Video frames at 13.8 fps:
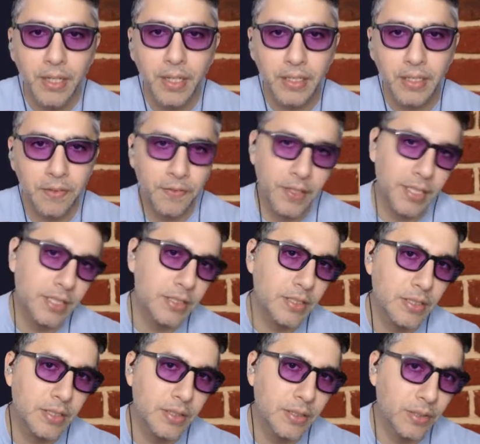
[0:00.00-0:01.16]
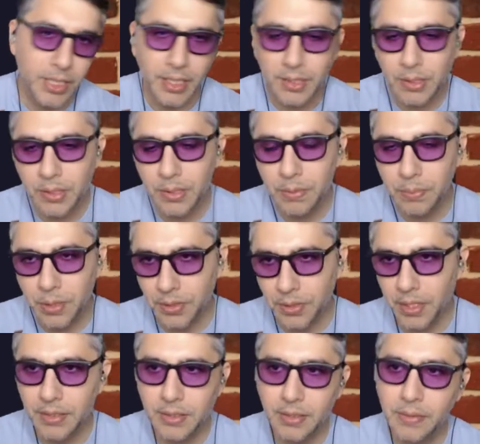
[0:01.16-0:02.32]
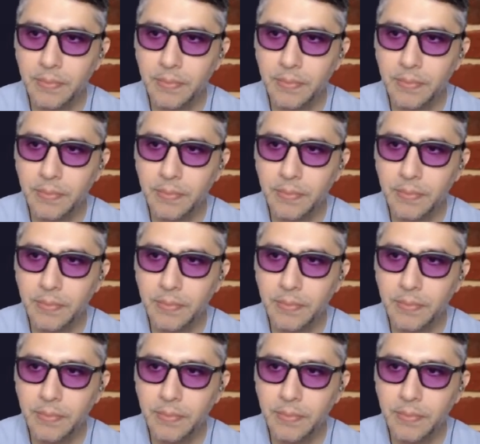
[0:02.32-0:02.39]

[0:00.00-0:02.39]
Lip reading: Elixir Phoenix, Node.js, Postgres.